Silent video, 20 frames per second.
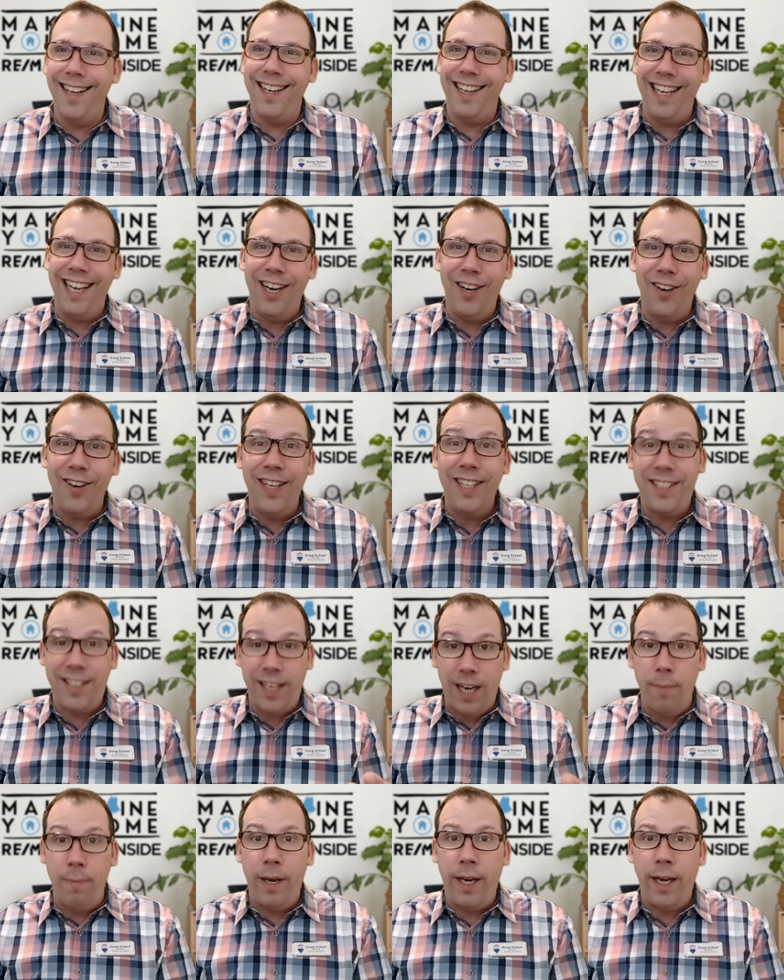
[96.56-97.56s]
You know, it's
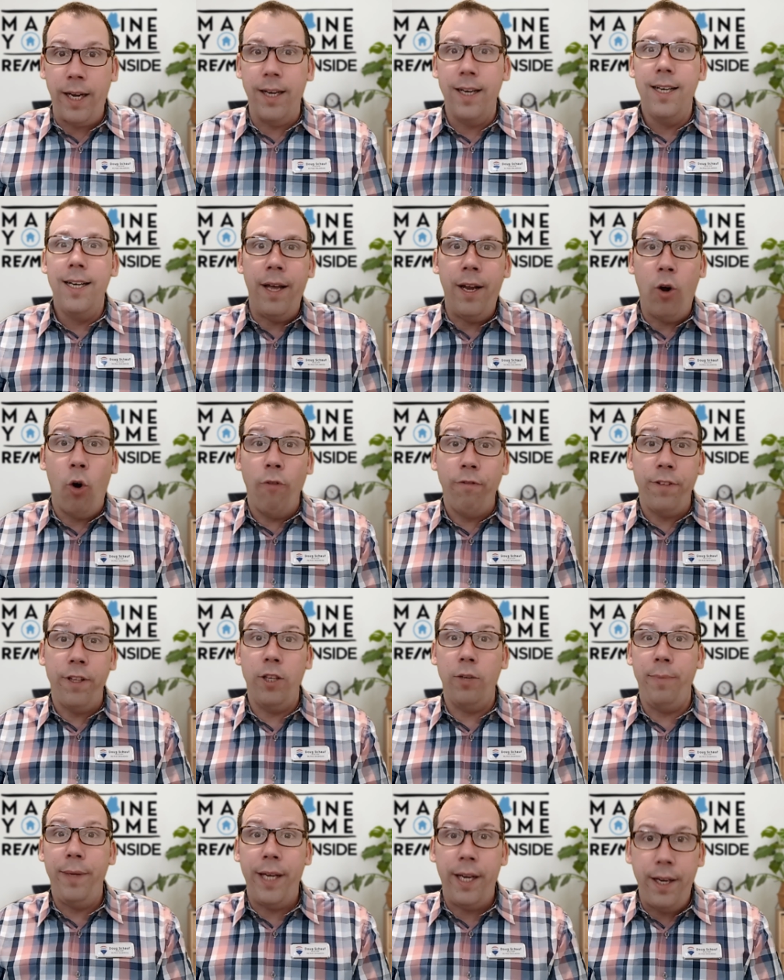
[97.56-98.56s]
coming and hopefully
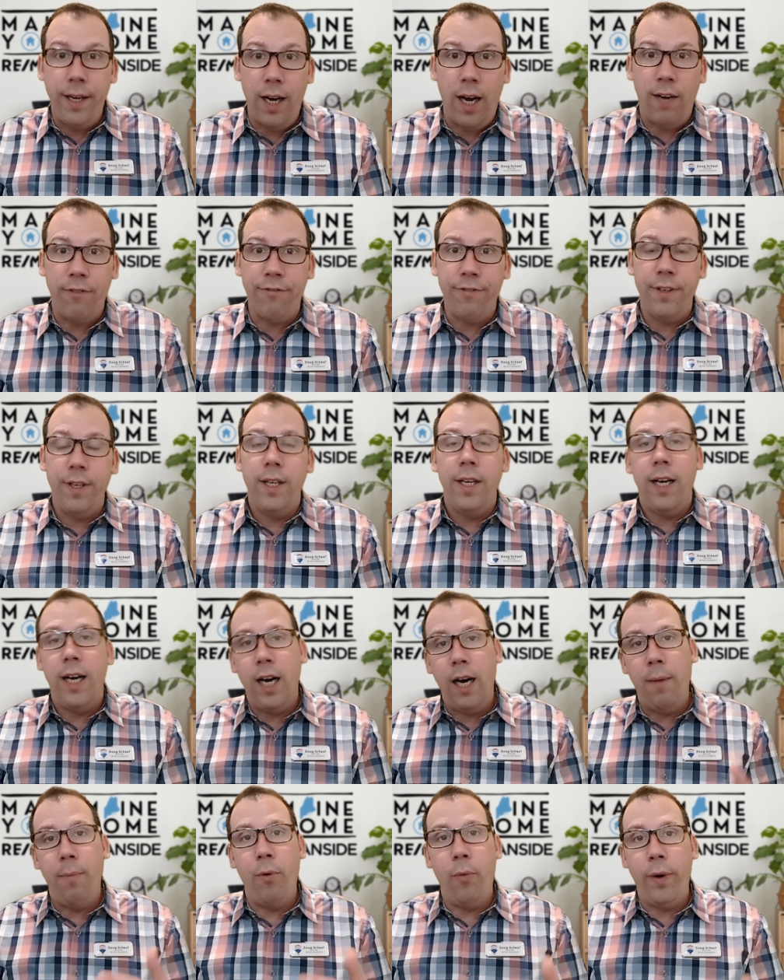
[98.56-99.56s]
it'll be enough.
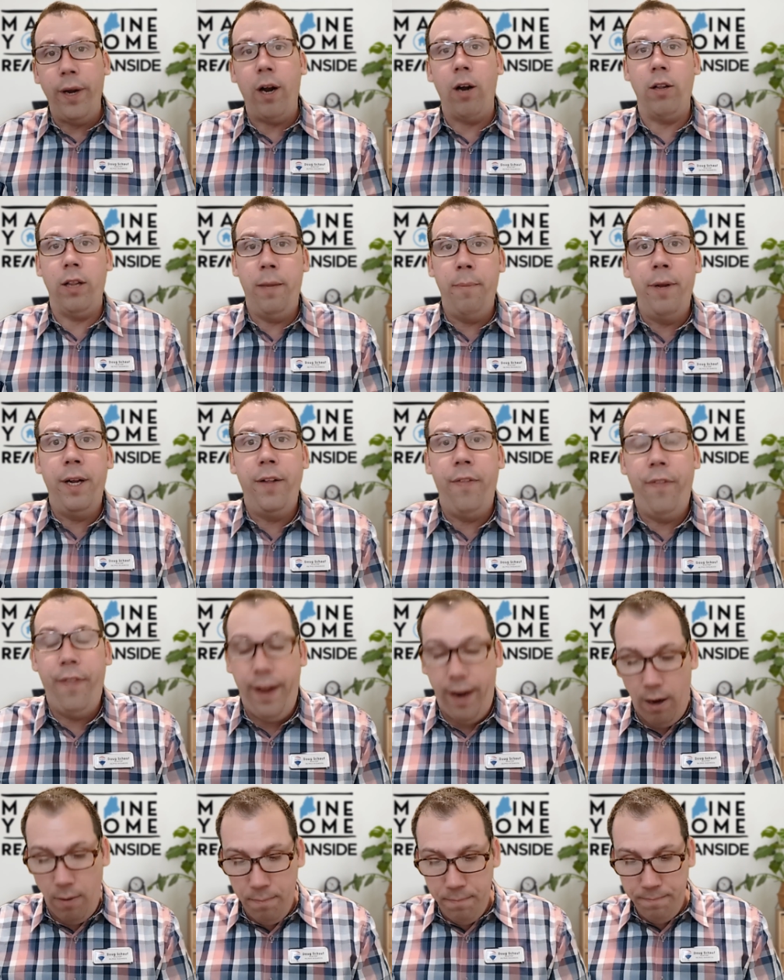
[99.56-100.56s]
Uh, but we are limited
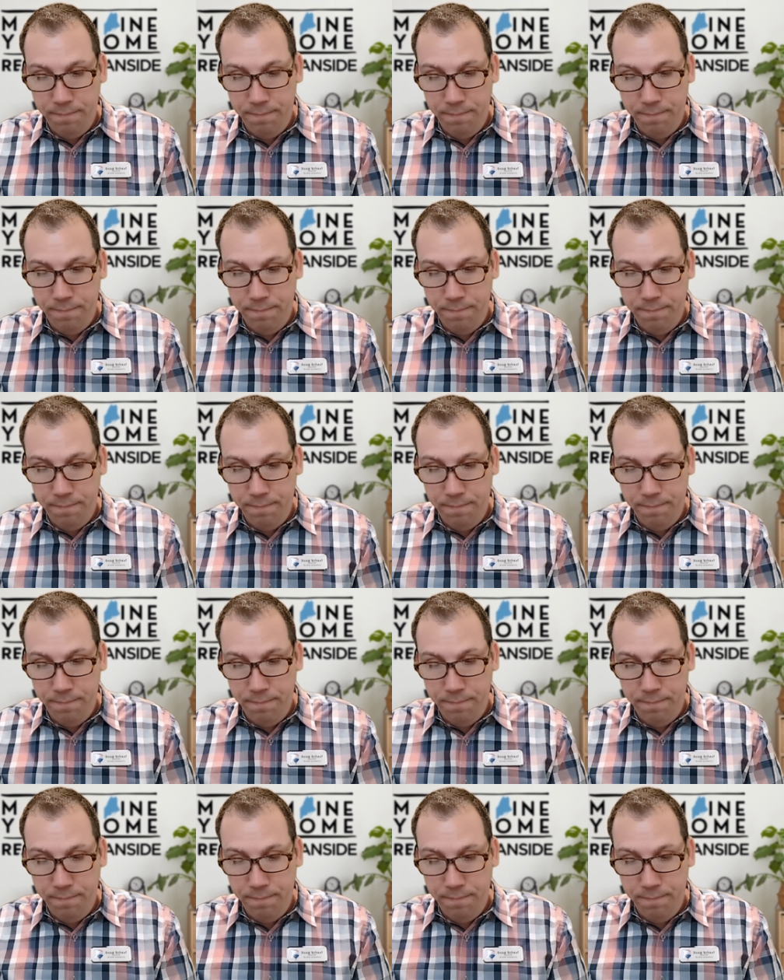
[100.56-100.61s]
there.